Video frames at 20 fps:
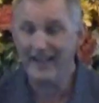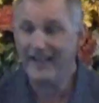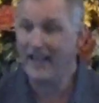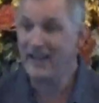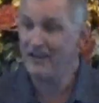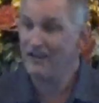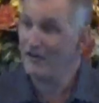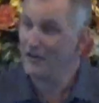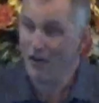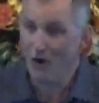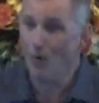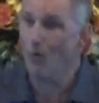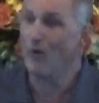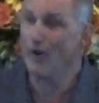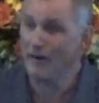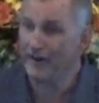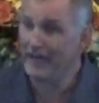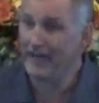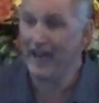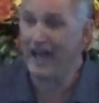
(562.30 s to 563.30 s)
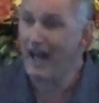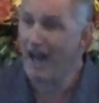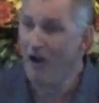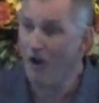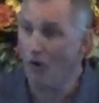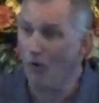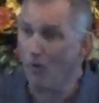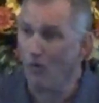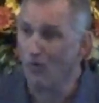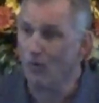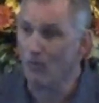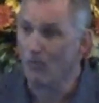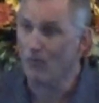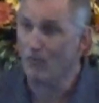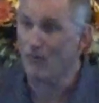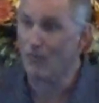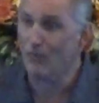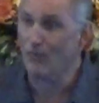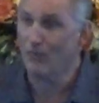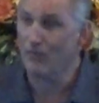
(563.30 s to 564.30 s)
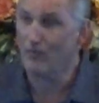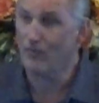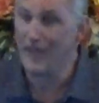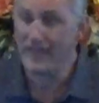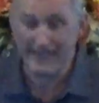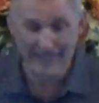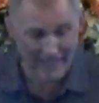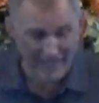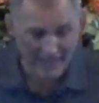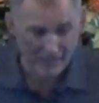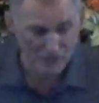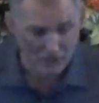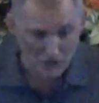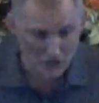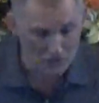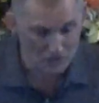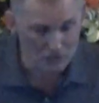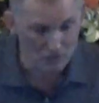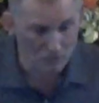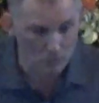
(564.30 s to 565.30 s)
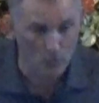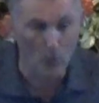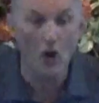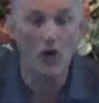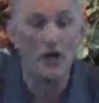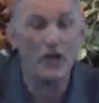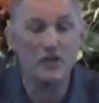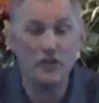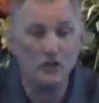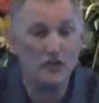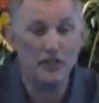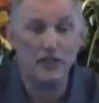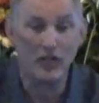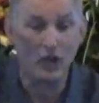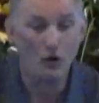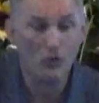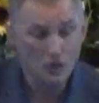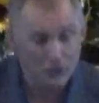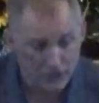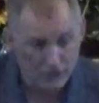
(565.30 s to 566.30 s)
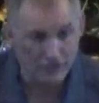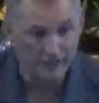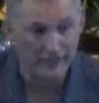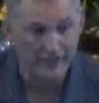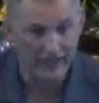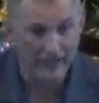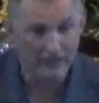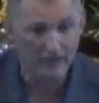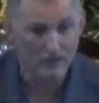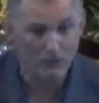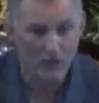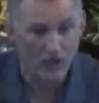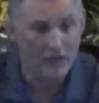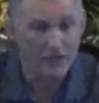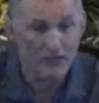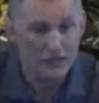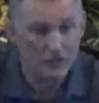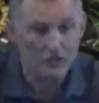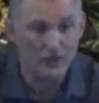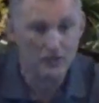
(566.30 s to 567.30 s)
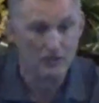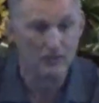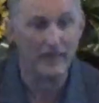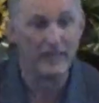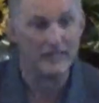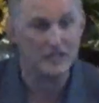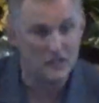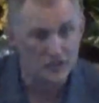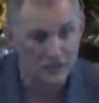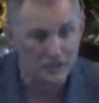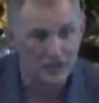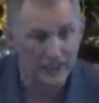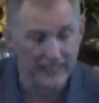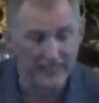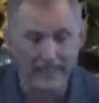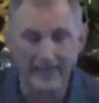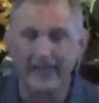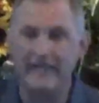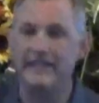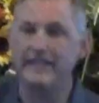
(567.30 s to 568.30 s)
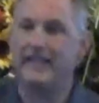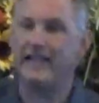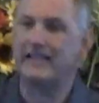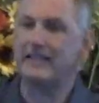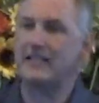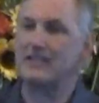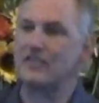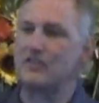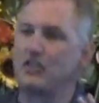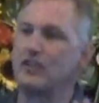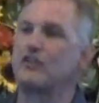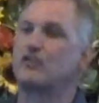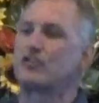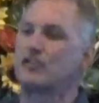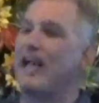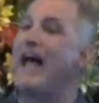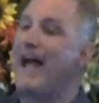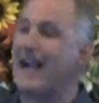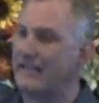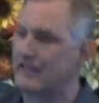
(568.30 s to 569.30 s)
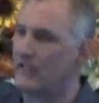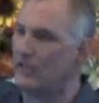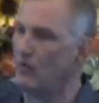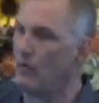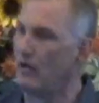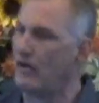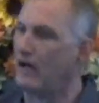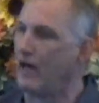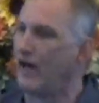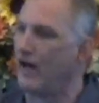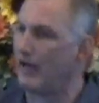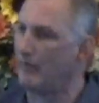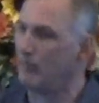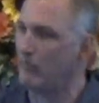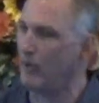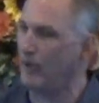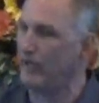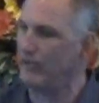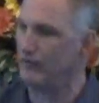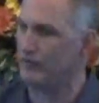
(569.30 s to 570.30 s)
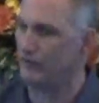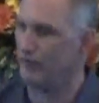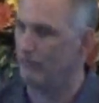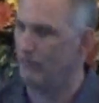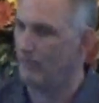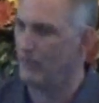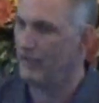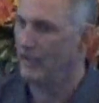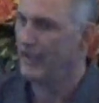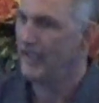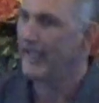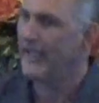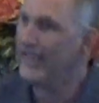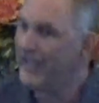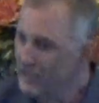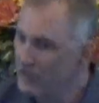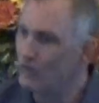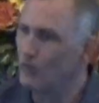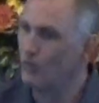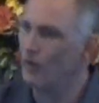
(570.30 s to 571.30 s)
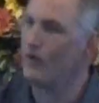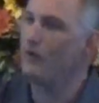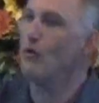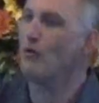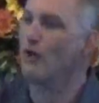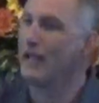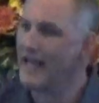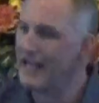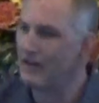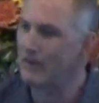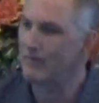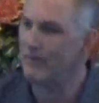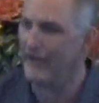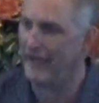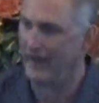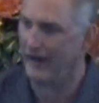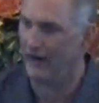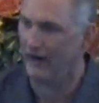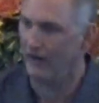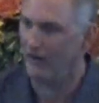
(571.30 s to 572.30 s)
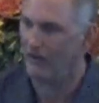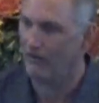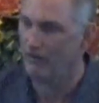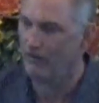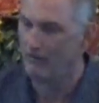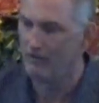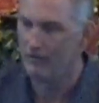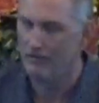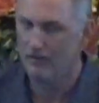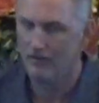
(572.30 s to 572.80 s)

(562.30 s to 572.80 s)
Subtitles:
They got nowhere to go. They can't just run into the ocean there, run into the Red Sea, and yet this is exactly where God brings them. He's the one who led them there.